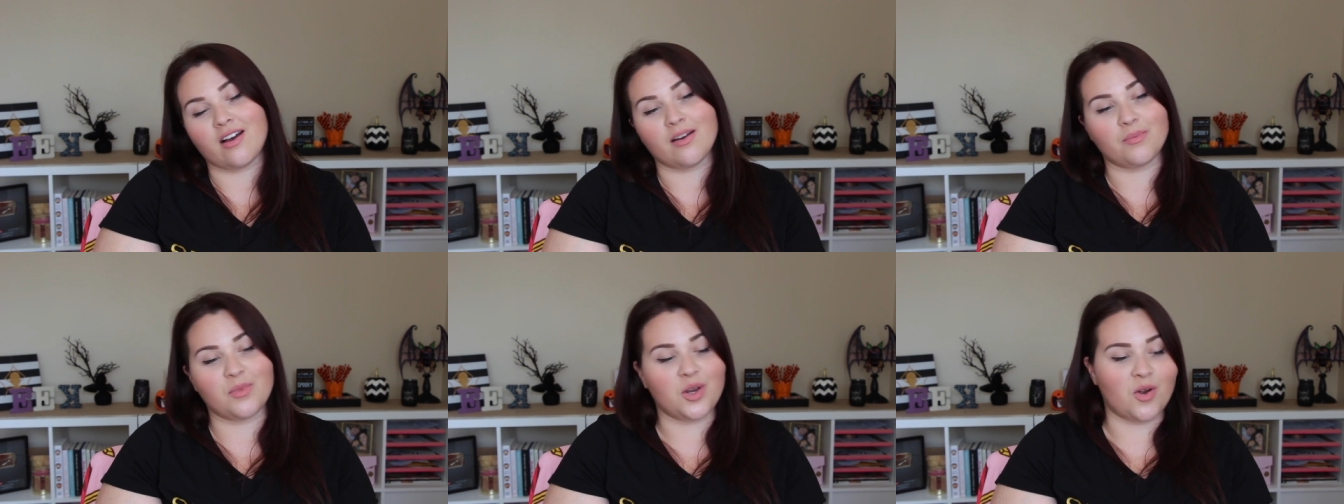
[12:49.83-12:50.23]

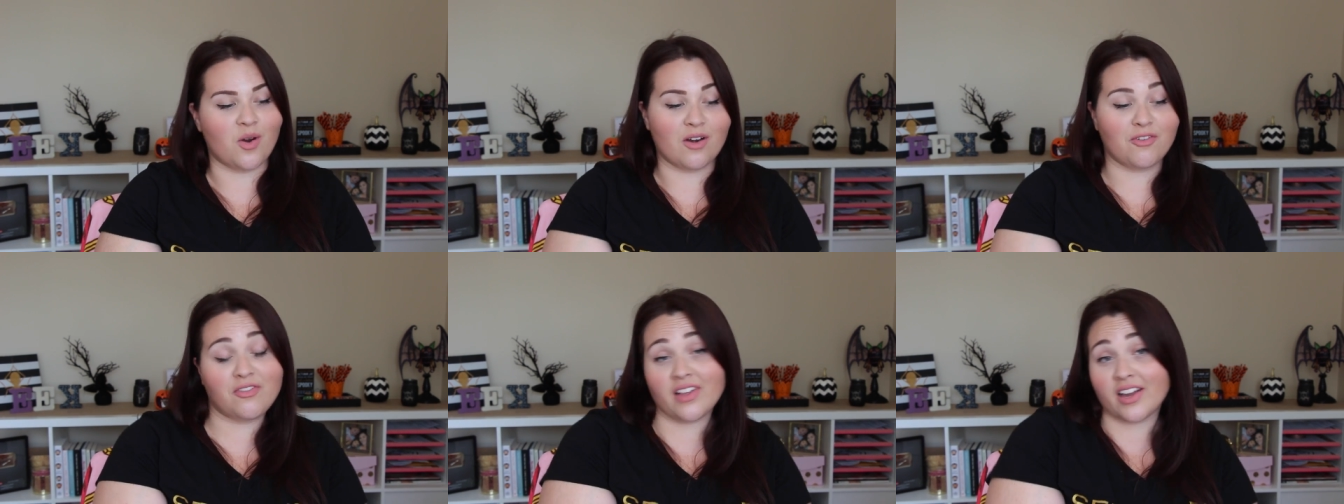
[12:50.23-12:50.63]

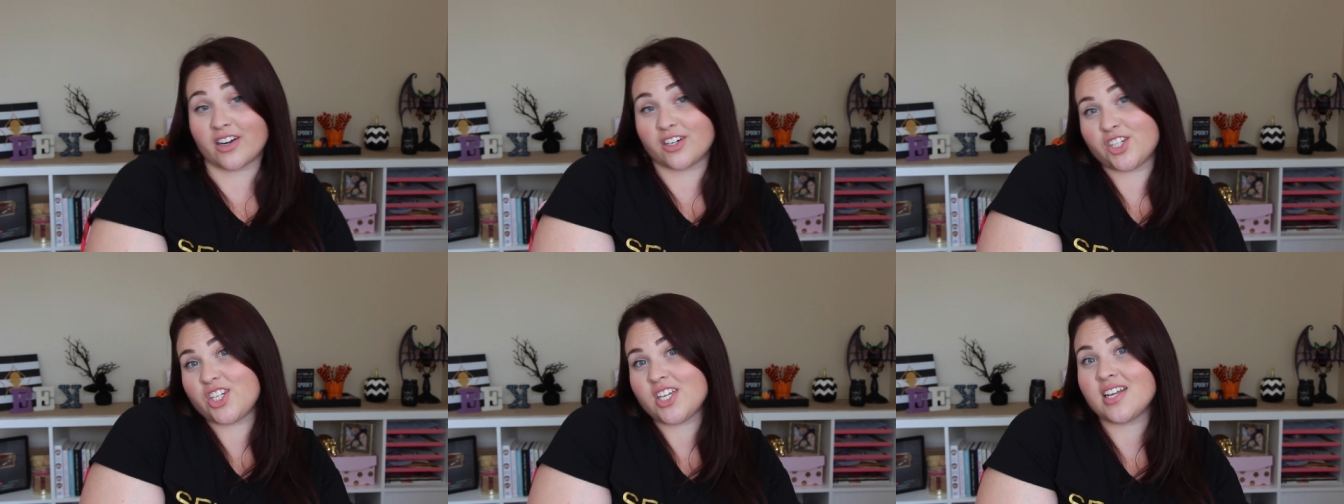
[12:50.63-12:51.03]
our
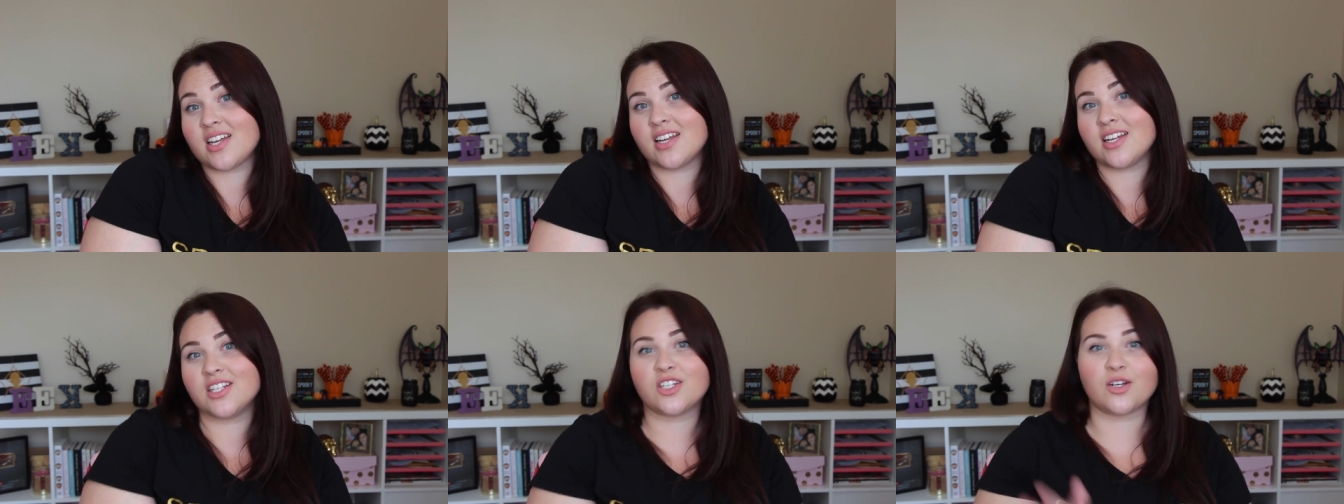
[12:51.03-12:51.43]
flared
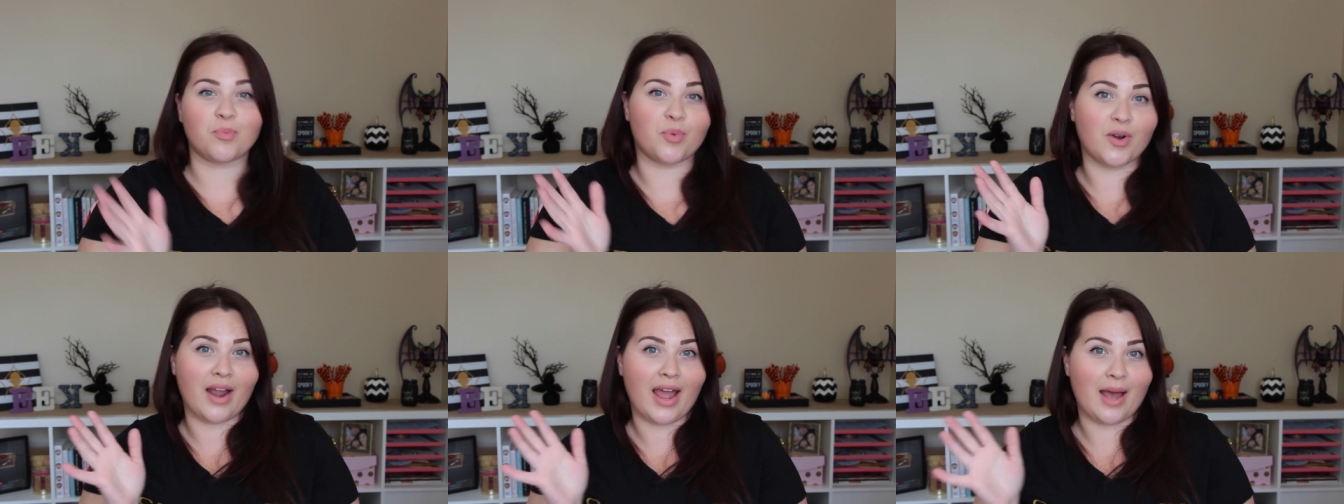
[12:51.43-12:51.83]
jeans, or
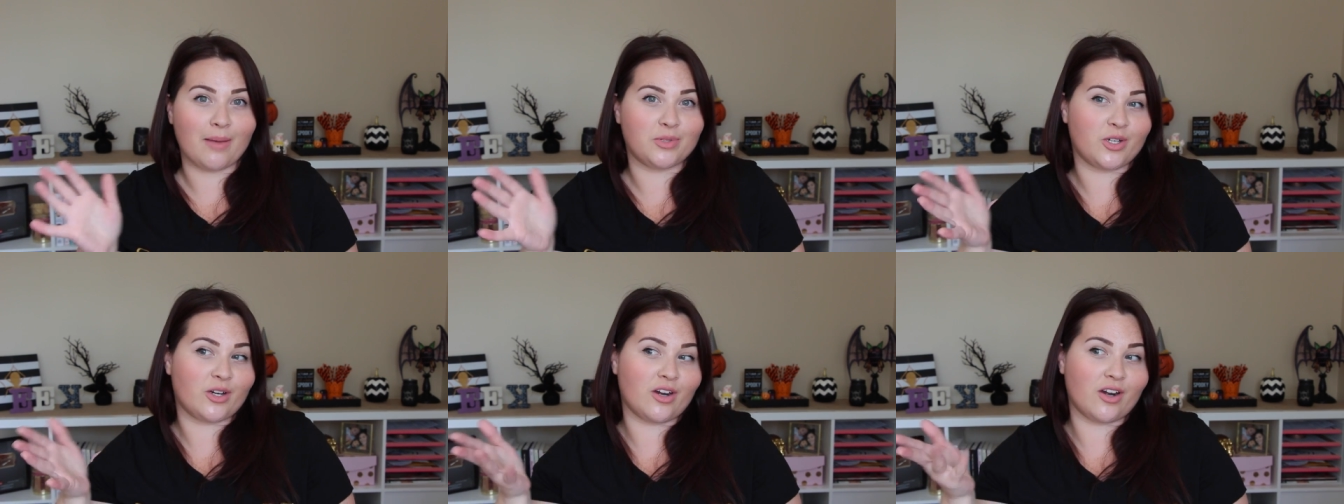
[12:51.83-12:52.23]

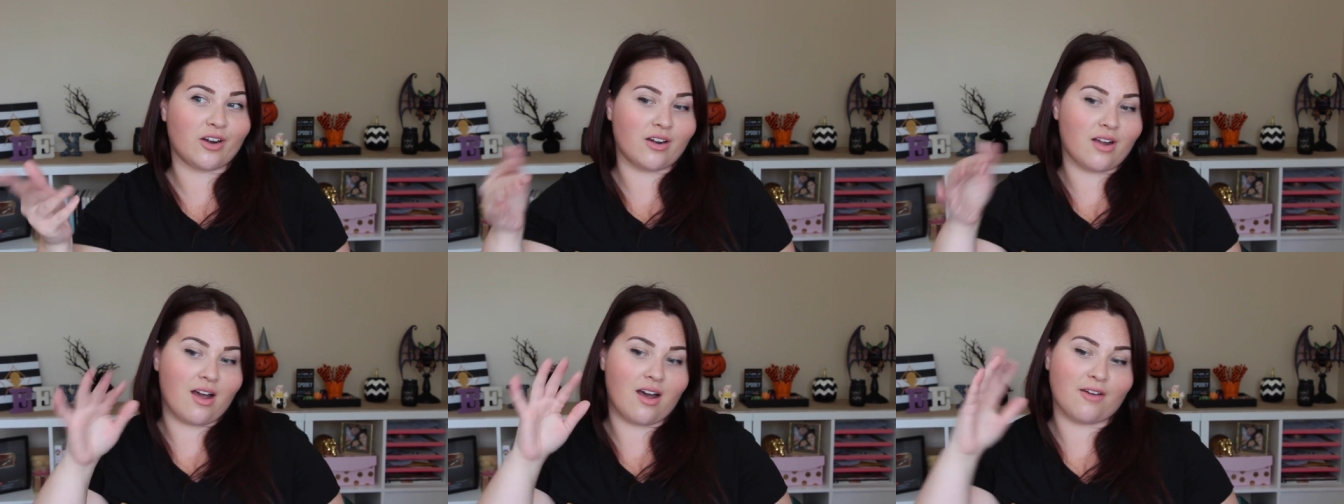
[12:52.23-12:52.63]
perhaps
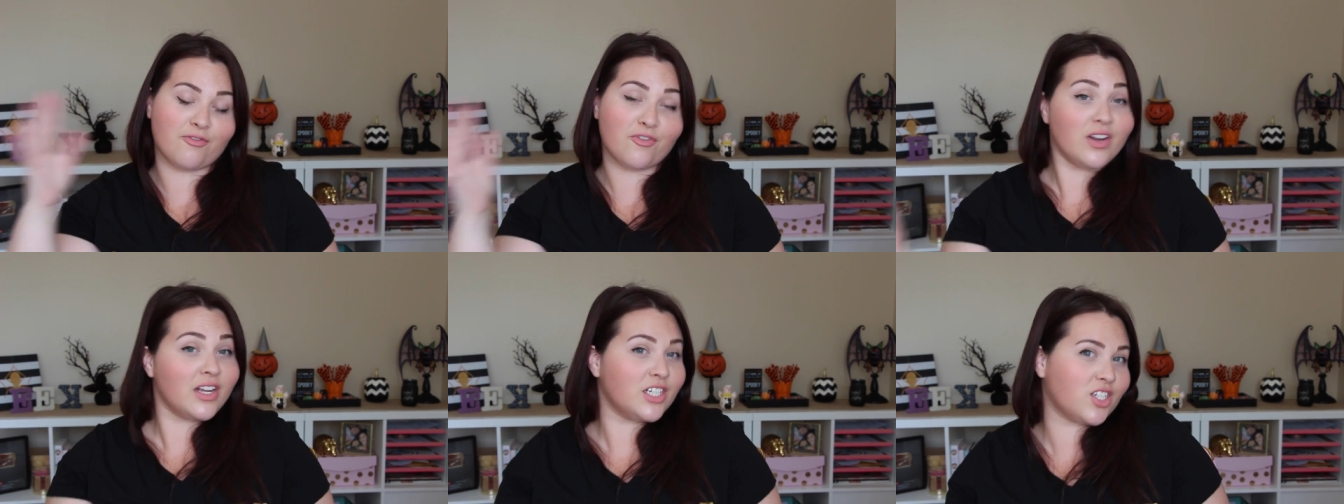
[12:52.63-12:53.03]
our
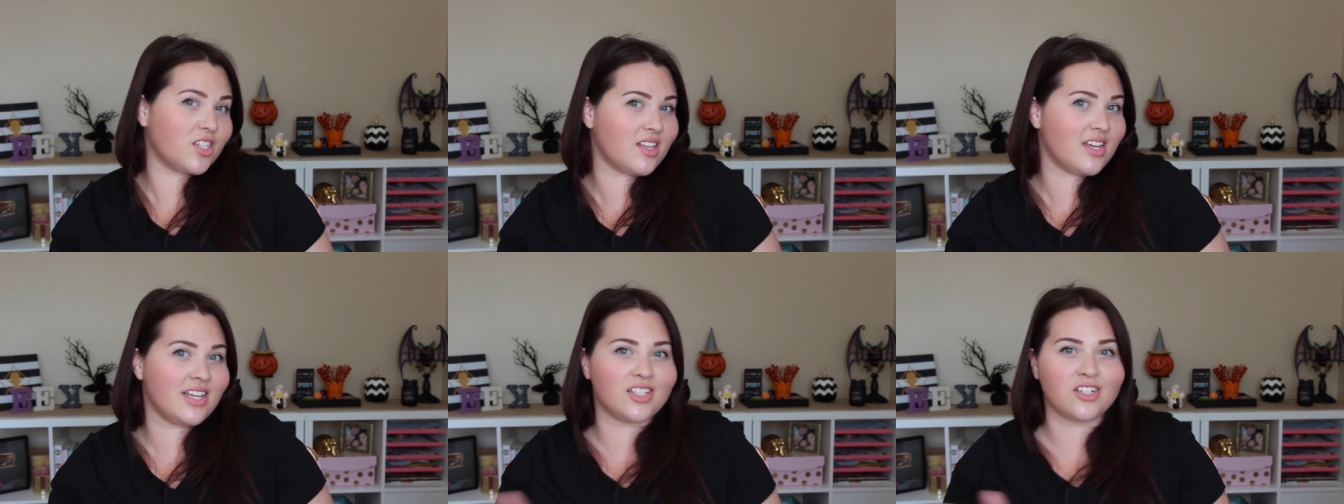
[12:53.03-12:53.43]
fringe
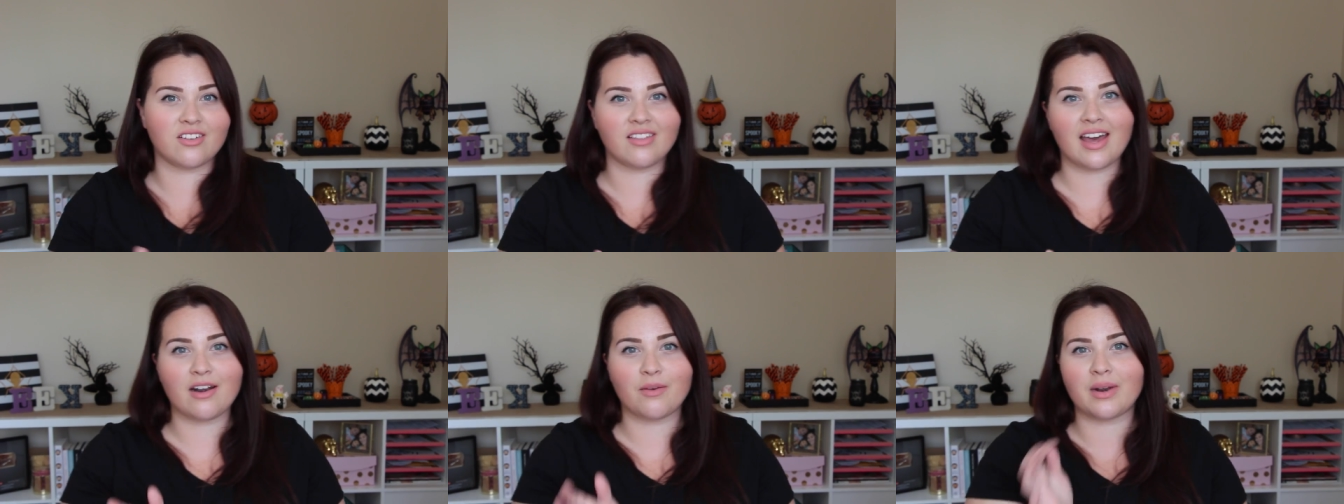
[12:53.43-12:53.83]
this
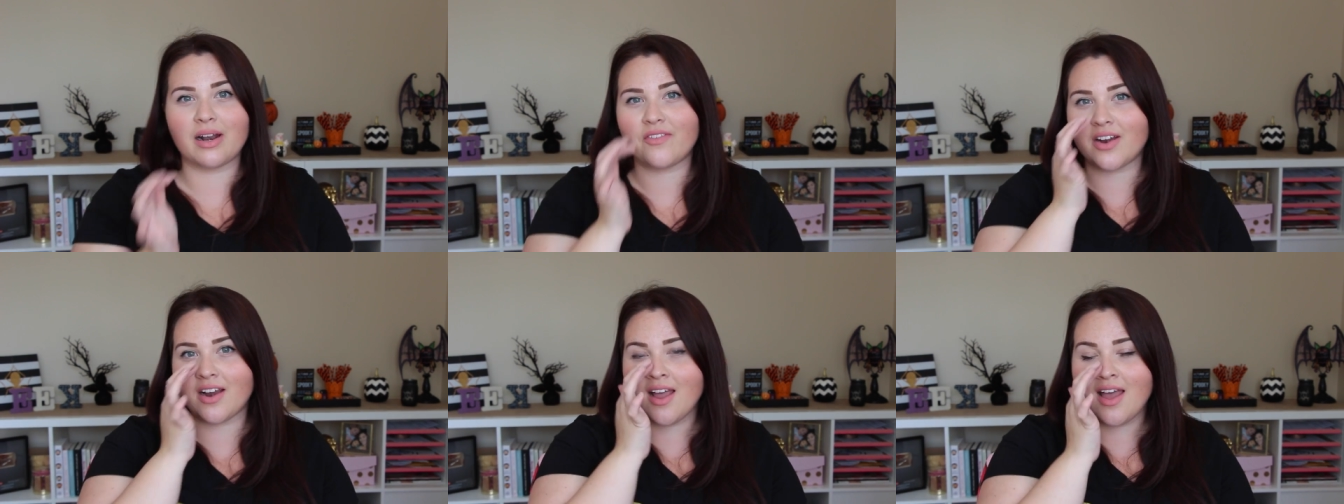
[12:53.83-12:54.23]
or that or
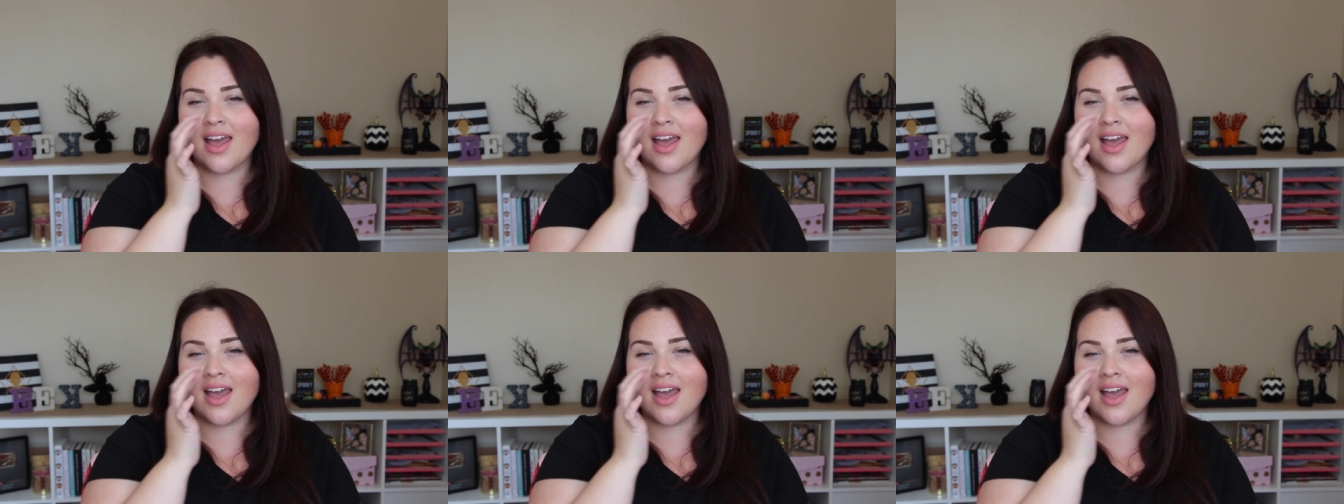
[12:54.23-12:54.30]
whatever.